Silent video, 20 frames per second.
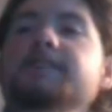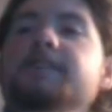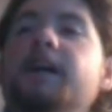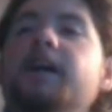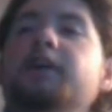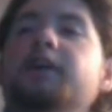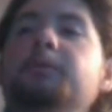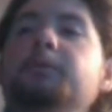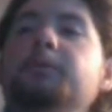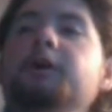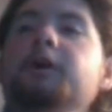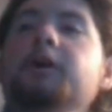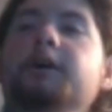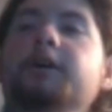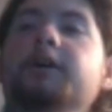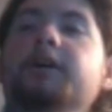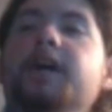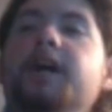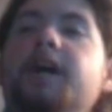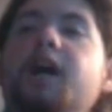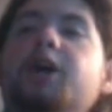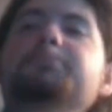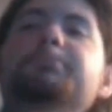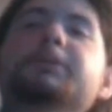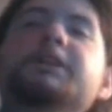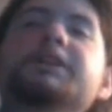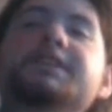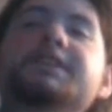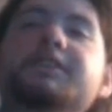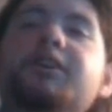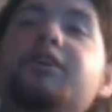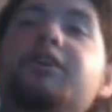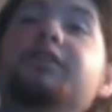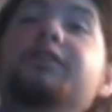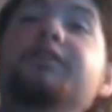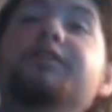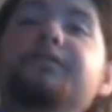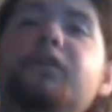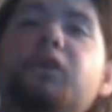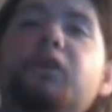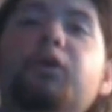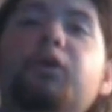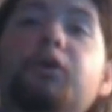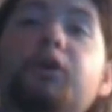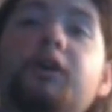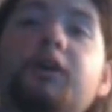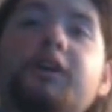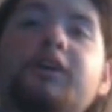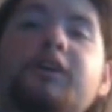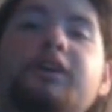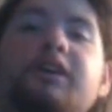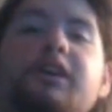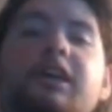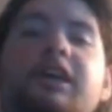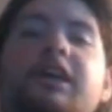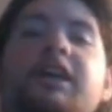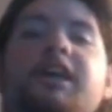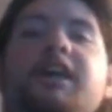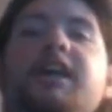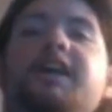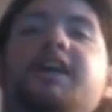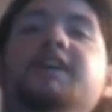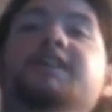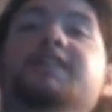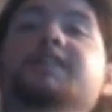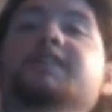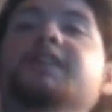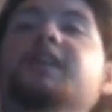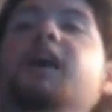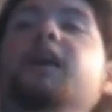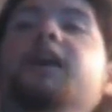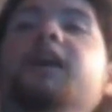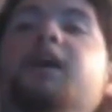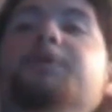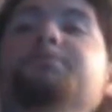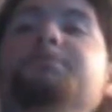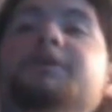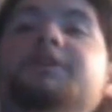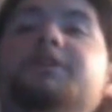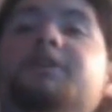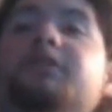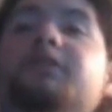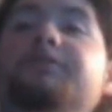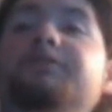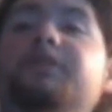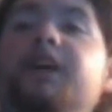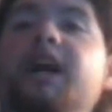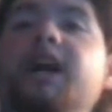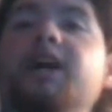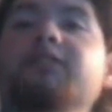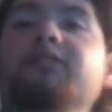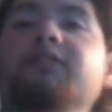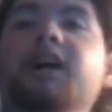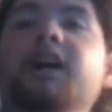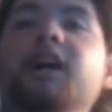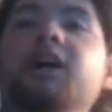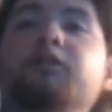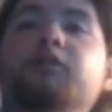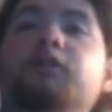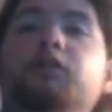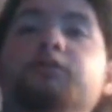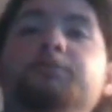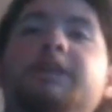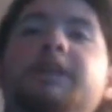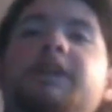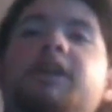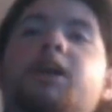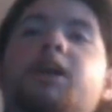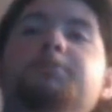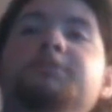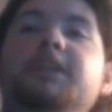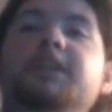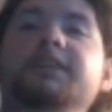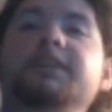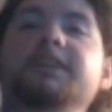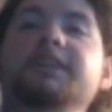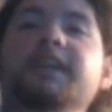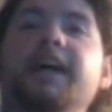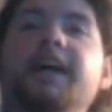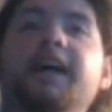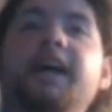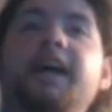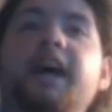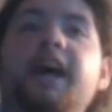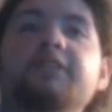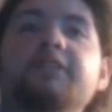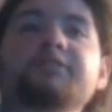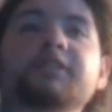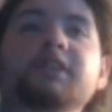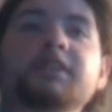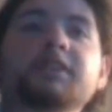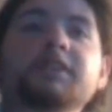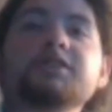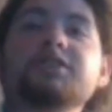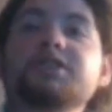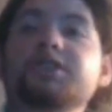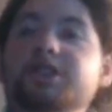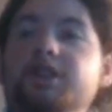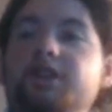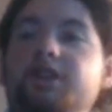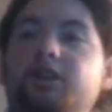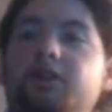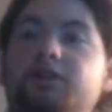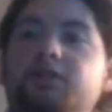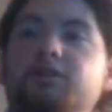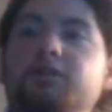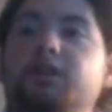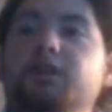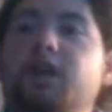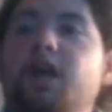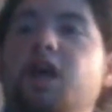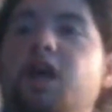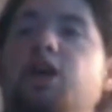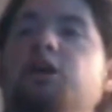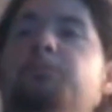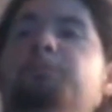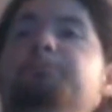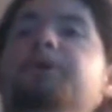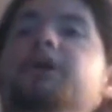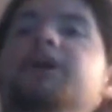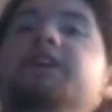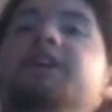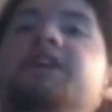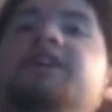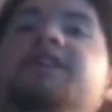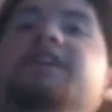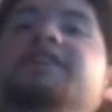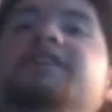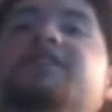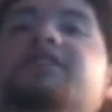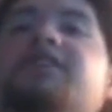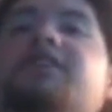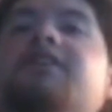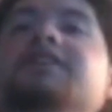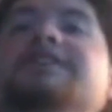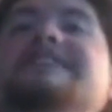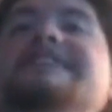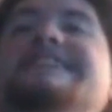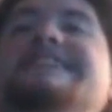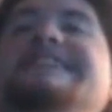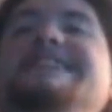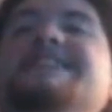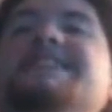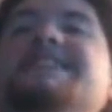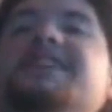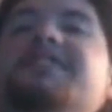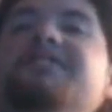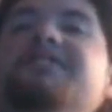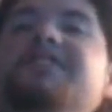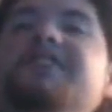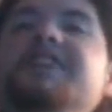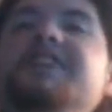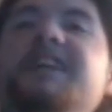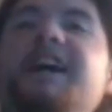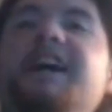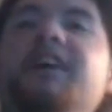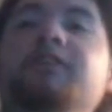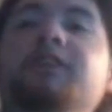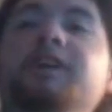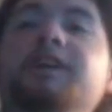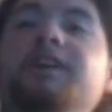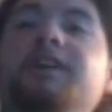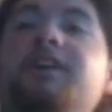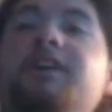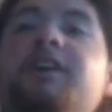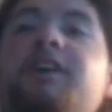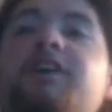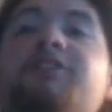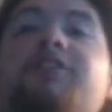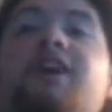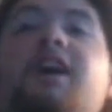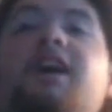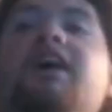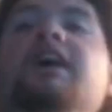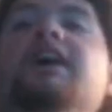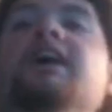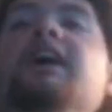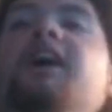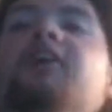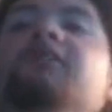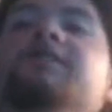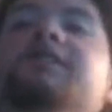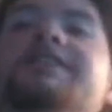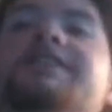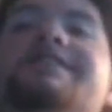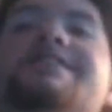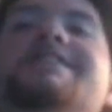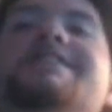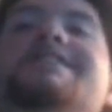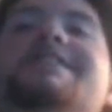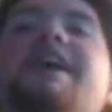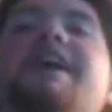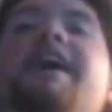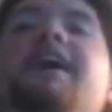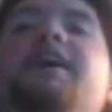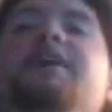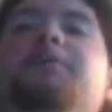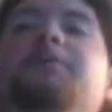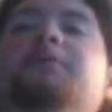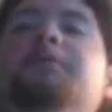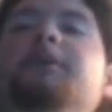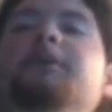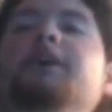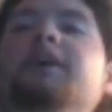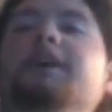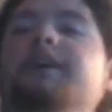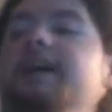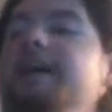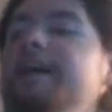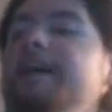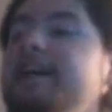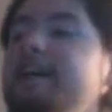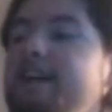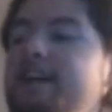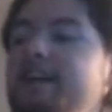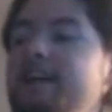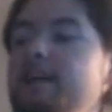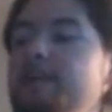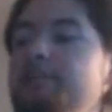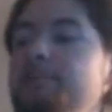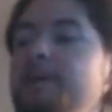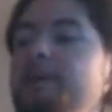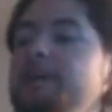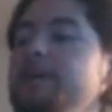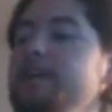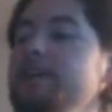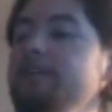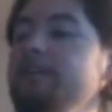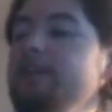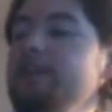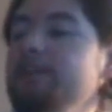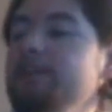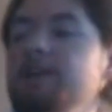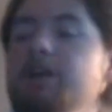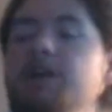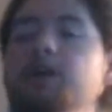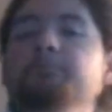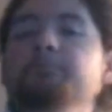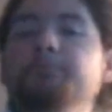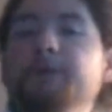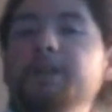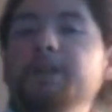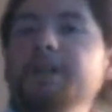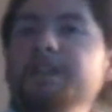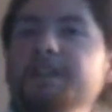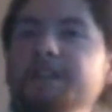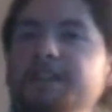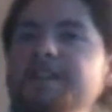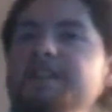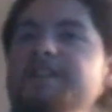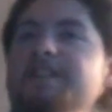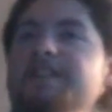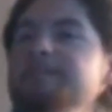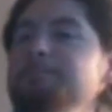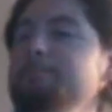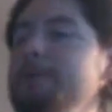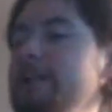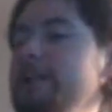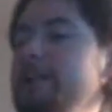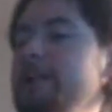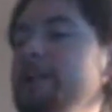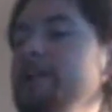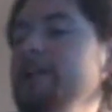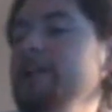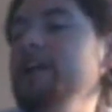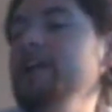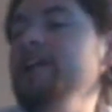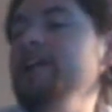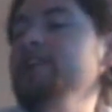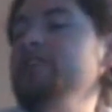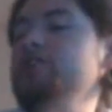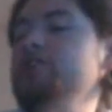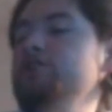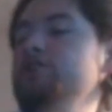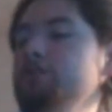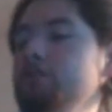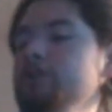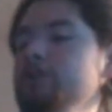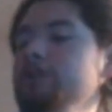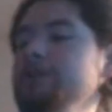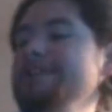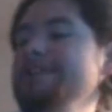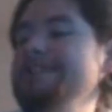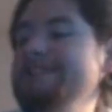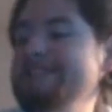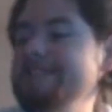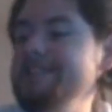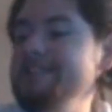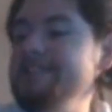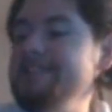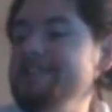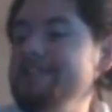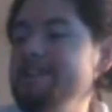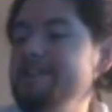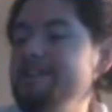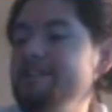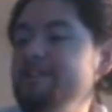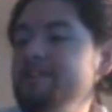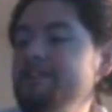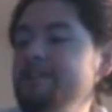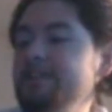Item Work? Episode 4. It is not episode 5. I will be updating that after the show. But it is our season finale of How Does This Item Work? I cannot believe it, but it has been a short season.